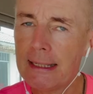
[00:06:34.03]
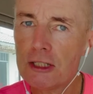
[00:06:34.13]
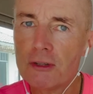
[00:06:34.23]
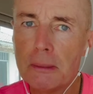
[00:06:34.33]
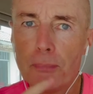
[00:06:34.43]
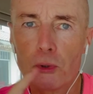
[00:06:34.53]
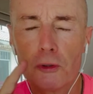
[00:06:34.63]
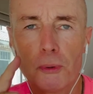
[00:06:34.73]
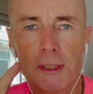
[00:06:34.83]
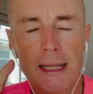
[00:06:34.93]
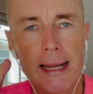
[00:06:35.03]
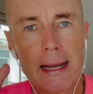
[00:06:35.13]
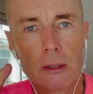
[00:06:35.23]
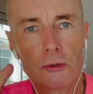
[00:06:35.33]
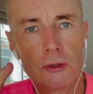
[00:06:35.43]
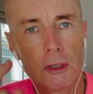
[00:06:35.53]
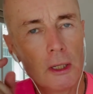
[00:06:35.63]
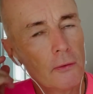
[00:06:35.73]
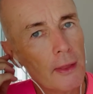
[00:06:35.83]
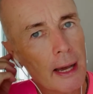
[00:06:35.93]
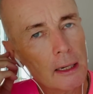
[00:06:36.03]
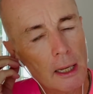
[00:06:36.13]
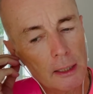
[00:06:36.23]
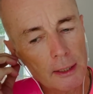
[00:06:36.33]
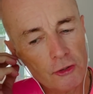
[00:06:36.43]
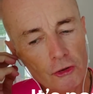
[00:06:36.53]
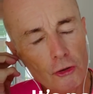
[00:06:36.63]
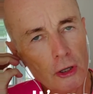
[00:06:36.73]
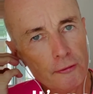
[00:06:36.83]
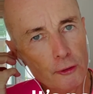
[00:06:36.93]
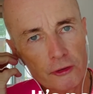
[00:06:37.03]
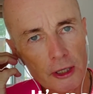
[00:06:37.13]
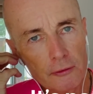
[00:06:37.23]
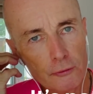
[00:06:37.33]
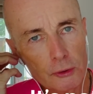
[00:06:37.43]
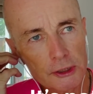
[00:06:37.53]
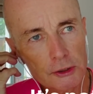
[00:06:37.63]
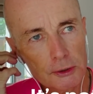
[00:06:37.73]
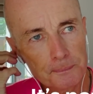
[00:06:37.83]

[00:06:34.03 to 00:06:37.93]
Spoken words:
it's really important to point that out, that this is not a falsetto voice.